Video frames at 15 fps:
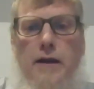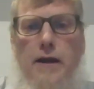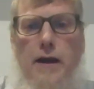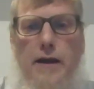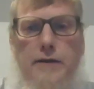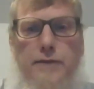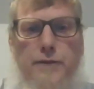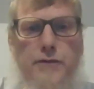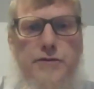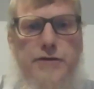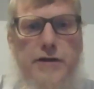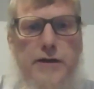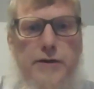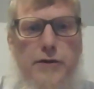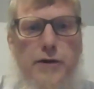As for
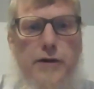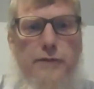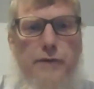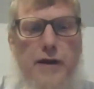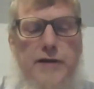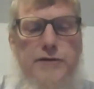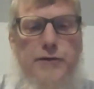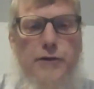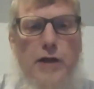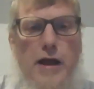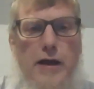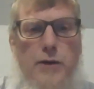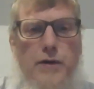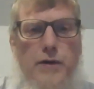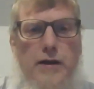gender and racial
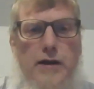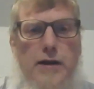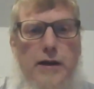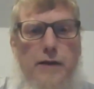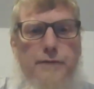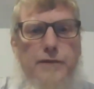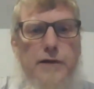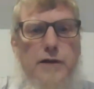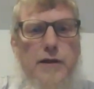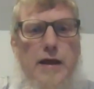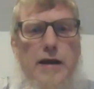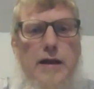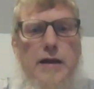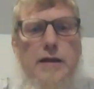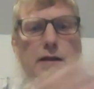equity, I feel
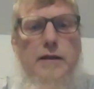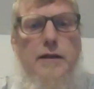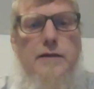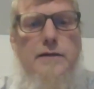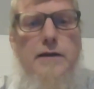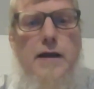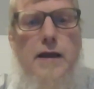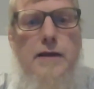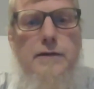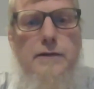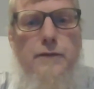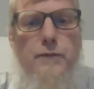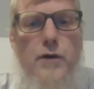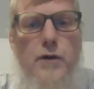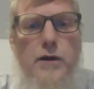that in this case
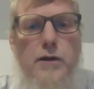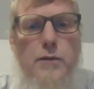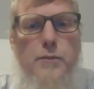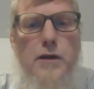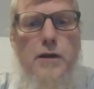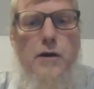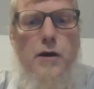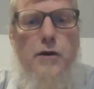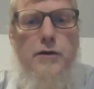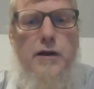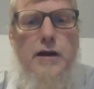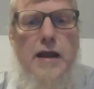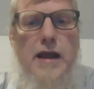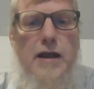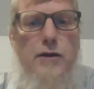of what could be called
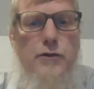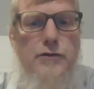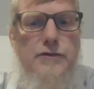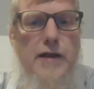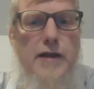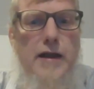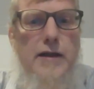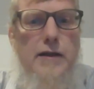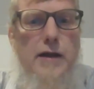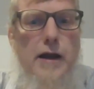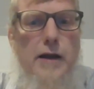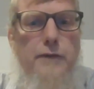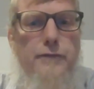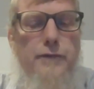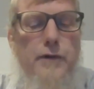an interstate
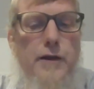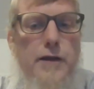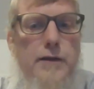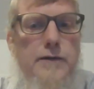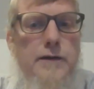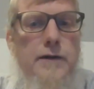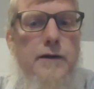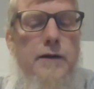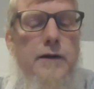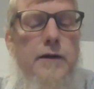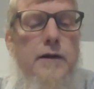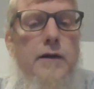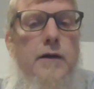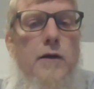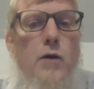conflict,
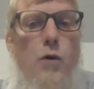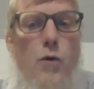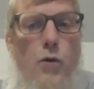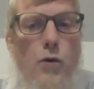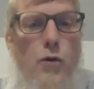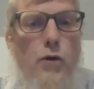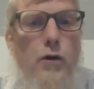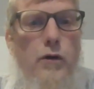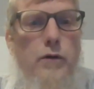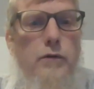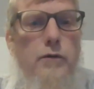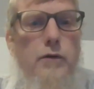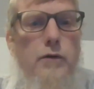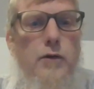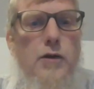or
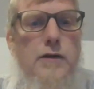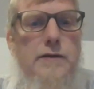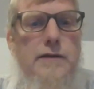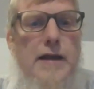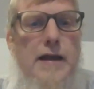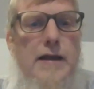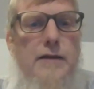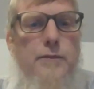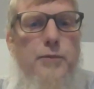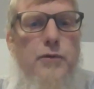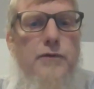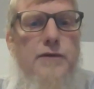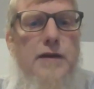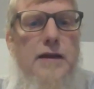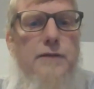you could say it's
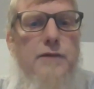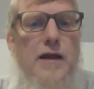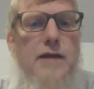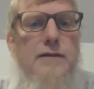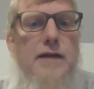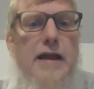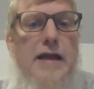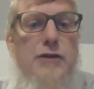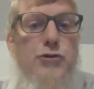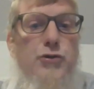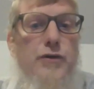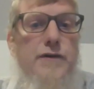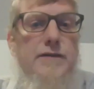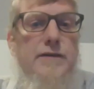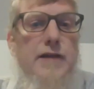perceived as
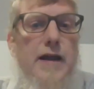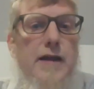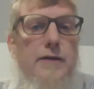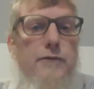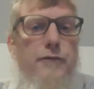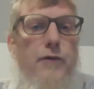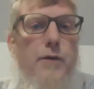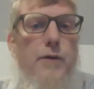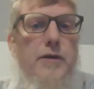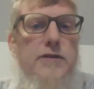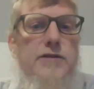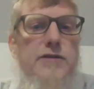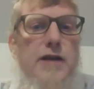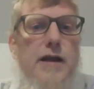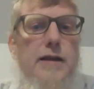intrastate from a
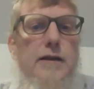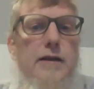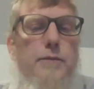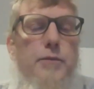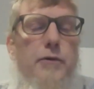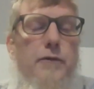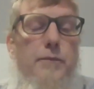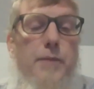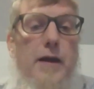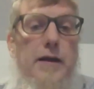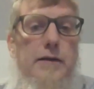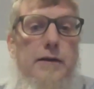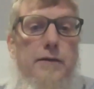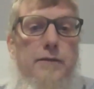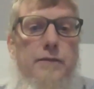Chinese
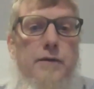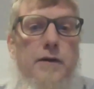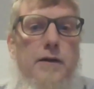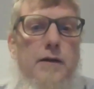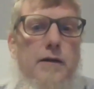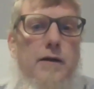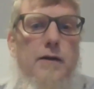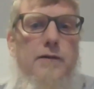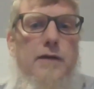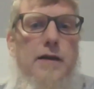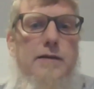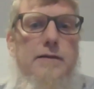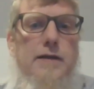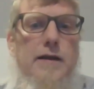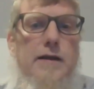perspective, because they
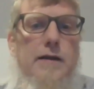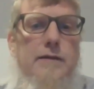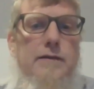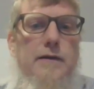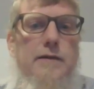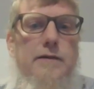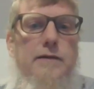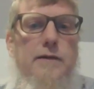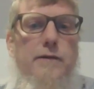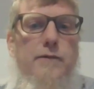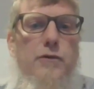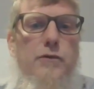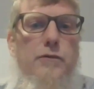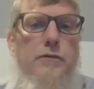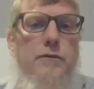see it as a
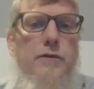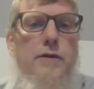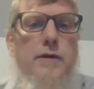civil